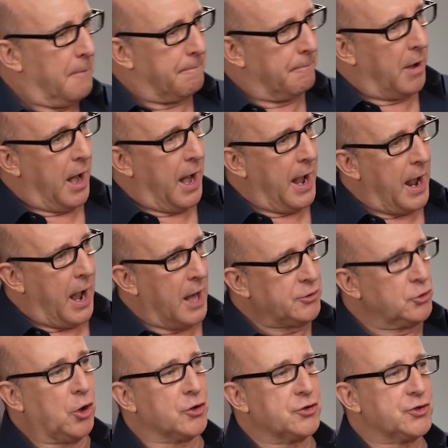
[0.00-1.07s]
my
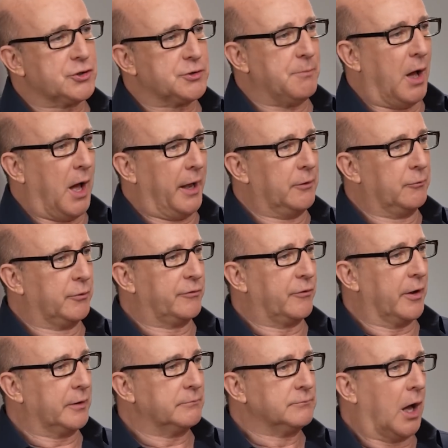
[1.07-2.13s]
unconscious mind was
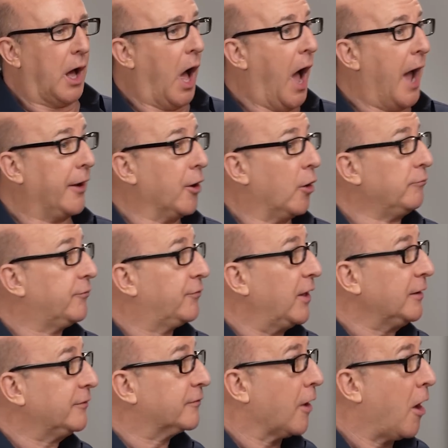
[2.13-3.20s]
going, I don't
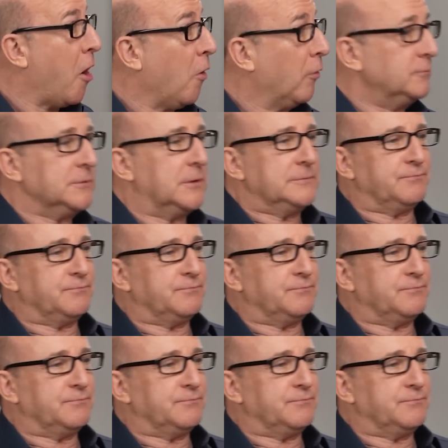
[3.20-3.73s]
think so,